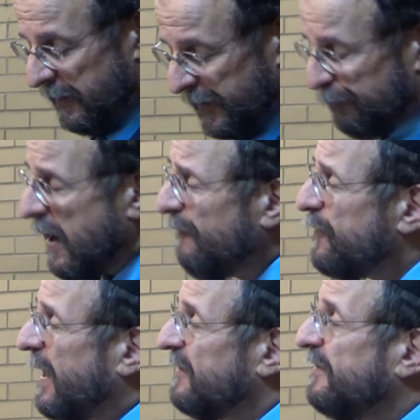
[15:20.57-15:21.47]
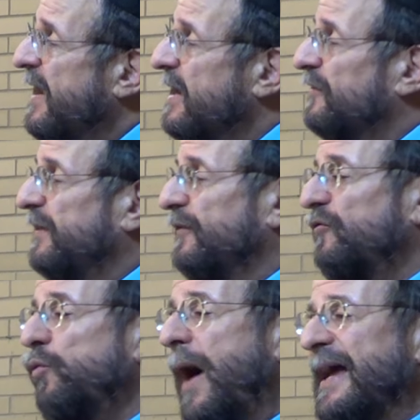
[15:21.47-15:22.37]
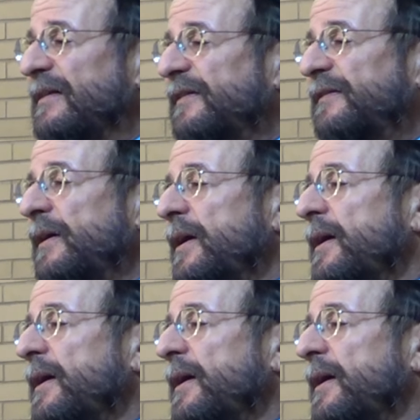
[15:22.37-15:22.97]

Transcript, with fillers: The prophet Isaiah says twice